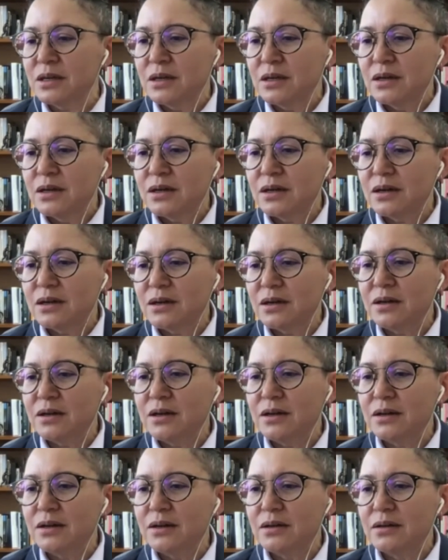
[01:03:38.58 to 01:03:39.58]

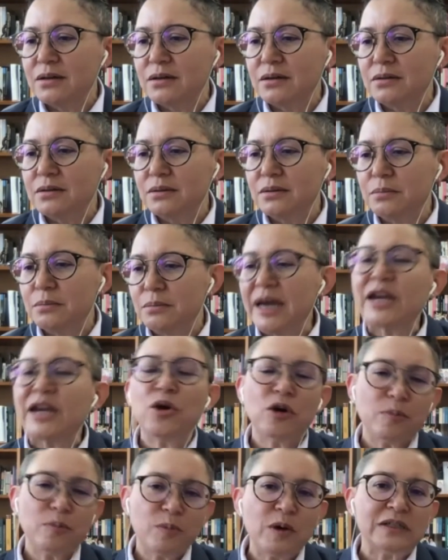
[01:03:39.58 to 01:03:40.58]
my
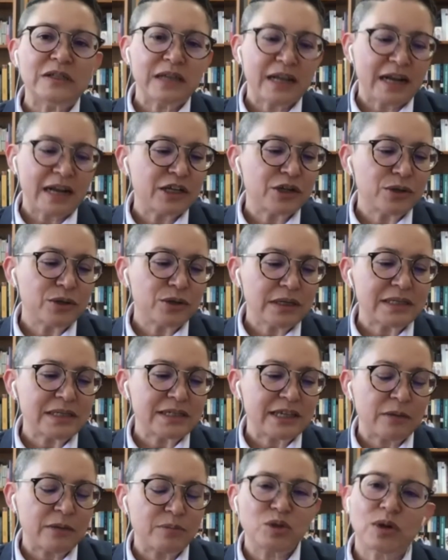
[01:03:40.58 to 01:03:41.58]
hope was that I could
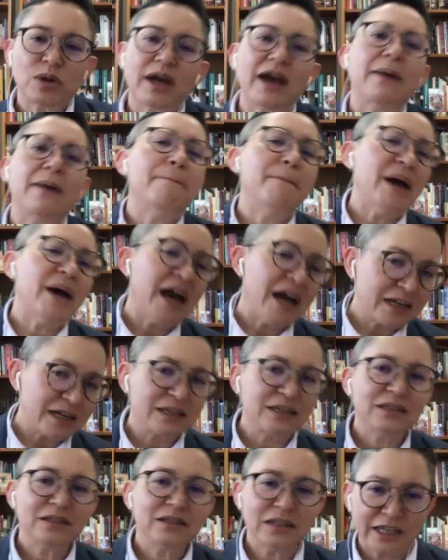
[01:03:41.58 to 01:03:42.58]
escape to come
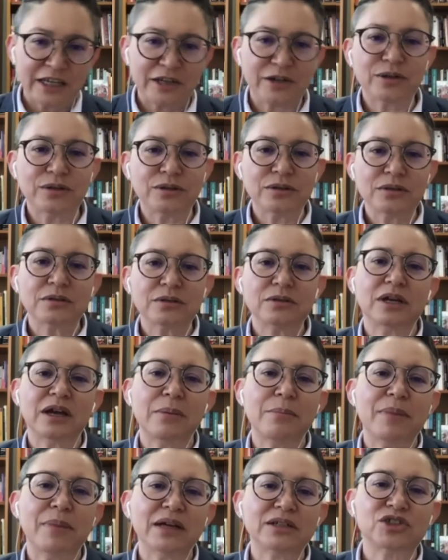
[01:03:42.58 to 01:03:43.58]
back later, to
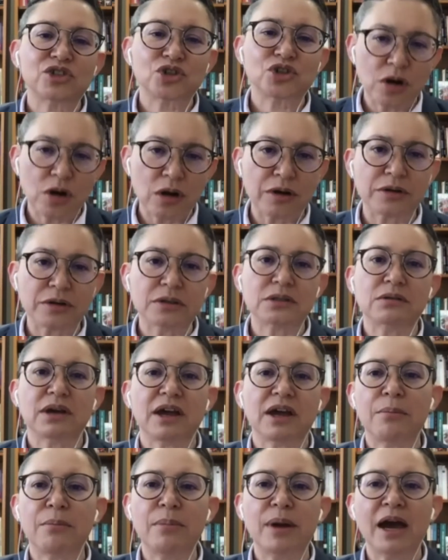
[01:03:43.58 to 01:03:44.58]
come back stronger, to
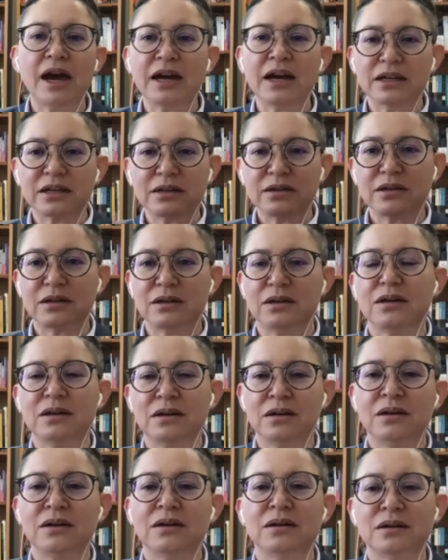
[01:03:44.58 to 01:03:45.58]
come back
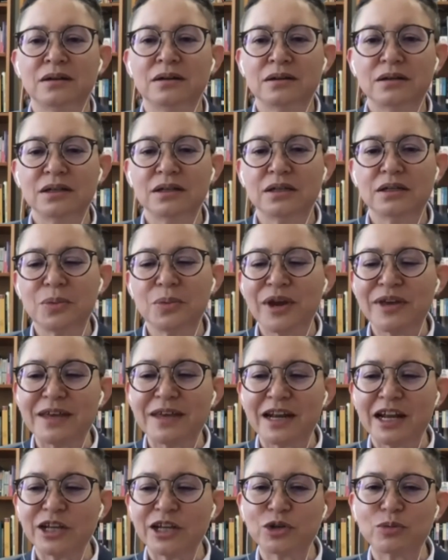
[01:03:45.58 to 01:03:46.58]
in a way
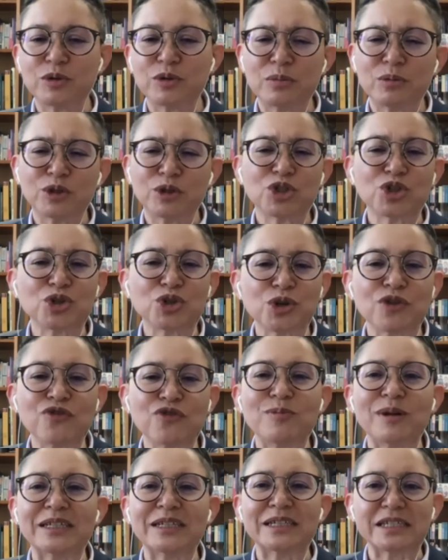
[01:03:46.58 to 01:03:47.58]
that I could be more sure of
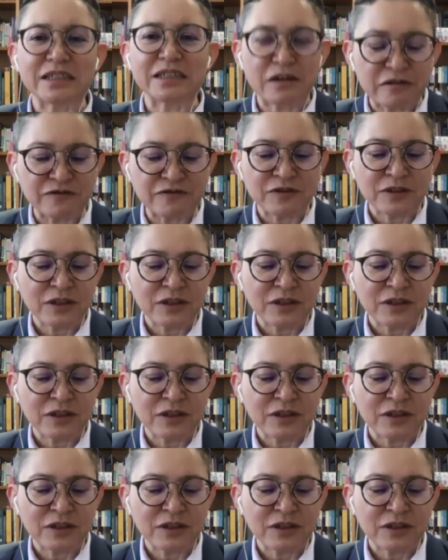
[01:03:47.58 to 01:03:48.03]
myself.